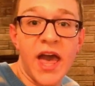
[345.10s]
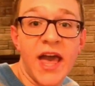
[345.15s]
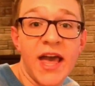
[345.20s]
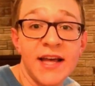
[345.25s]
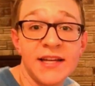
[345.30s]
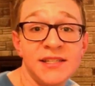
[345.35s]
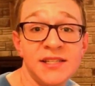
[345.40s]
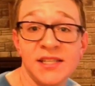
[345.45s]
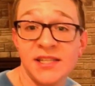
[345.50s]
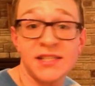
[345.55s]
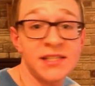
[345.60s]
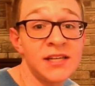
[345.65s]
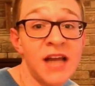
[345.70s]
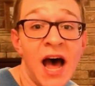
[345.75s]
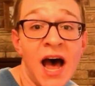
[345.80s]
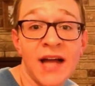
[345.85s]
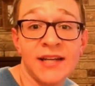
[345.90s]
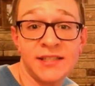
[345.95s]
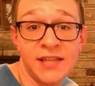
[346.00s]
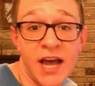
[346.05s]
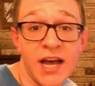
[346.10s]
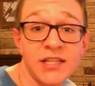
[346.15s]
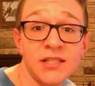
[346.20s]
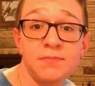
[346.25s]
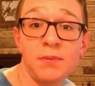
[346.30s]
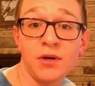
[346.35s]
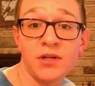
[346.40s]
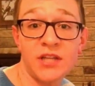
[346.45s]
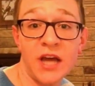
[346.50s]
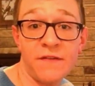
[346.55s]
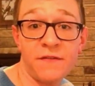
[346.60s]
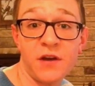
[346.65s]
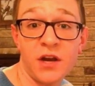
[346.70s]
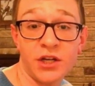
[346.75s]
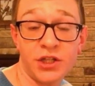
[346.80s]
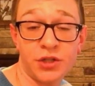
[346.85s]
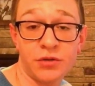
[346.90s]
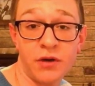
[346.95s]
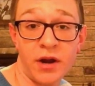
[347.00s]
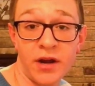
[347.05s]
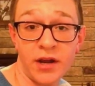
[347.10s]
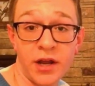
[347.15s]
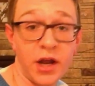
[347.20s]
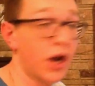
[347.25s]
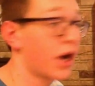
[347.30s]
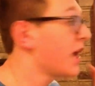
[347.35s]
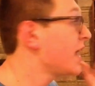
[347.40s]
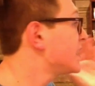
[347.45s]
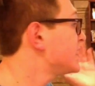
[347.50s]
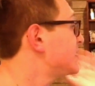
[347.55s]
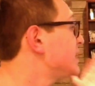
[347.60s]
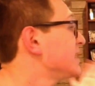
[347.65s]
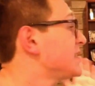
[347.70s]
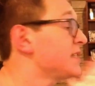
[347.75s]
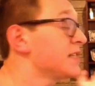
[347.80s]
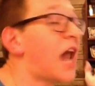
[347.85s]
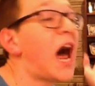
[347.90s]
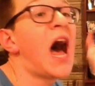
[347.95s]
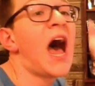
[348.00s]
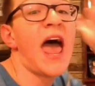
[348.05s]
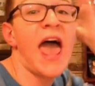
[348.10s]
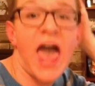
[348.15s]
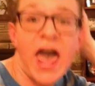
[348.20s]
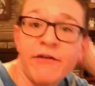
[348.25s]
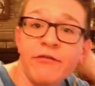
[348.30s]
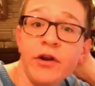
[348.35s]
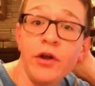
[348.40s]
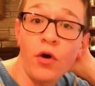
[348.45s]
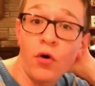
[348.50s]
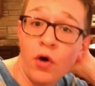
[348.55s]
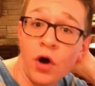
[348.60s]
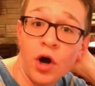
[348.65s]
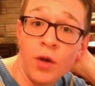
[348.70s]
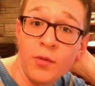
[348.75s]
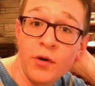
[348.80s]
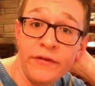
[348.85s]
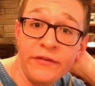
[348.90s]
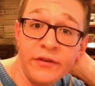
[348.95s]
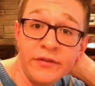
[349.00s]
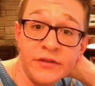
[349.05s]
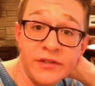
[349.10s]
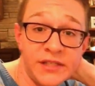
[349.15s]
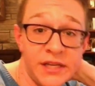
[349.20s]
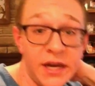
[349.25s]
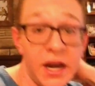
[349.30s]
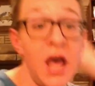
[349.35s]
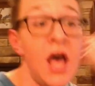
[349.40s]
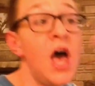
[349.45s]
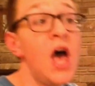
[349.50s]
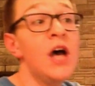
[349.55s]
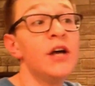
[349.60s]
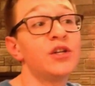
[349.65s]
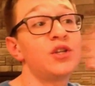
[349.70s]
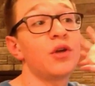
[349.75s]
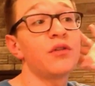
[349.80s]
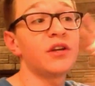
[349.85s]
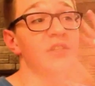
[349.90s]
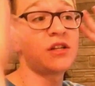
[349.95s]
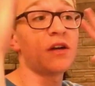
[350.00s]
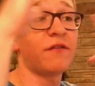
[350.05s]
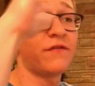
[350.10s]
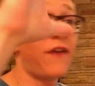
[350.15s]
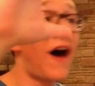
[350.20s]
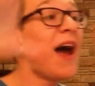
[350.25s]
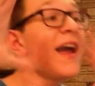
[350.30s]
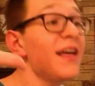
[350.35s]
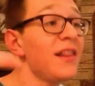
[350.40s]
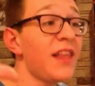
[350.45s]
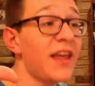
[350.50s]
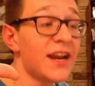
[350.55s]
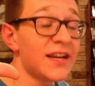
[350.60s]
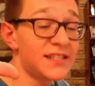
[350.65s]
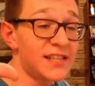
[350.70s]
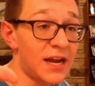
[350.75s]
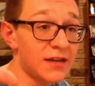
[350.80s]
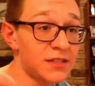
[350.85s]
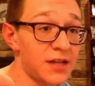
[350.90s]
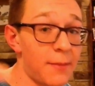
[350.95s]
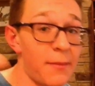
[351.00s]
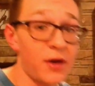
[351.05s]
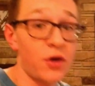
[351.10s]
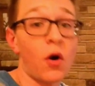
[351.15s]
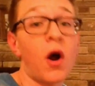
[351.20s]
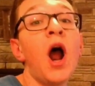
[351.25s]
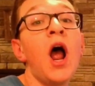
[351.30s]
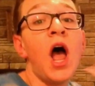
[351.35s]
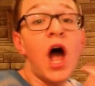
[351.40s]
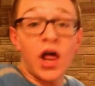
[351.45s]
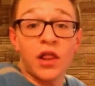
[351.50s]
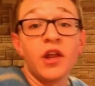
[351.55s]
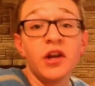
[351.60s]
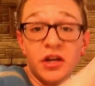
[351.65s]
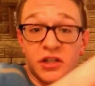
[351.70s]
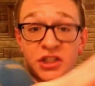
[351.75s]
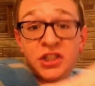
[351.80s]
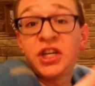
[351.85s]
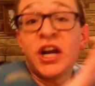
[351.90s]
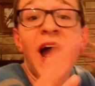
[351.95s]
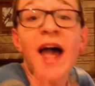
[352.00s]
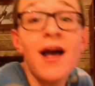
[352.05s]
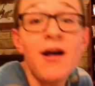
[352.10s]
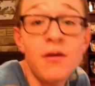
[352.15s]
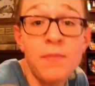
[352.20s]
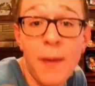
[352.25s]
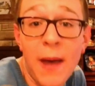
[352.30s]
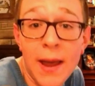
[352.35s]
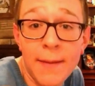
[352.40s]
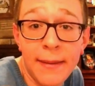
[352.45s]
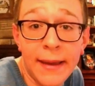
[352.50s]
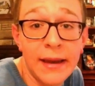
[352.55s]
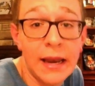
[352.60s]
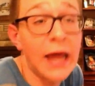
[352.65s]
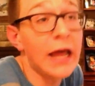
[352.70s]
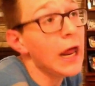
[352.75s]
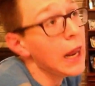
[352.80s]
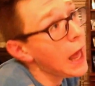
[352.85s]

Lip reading: Is this not textbook definition right here? Is this not every horror movie you've seen? So there's a violinist outside my door, a little child baby like, la, la,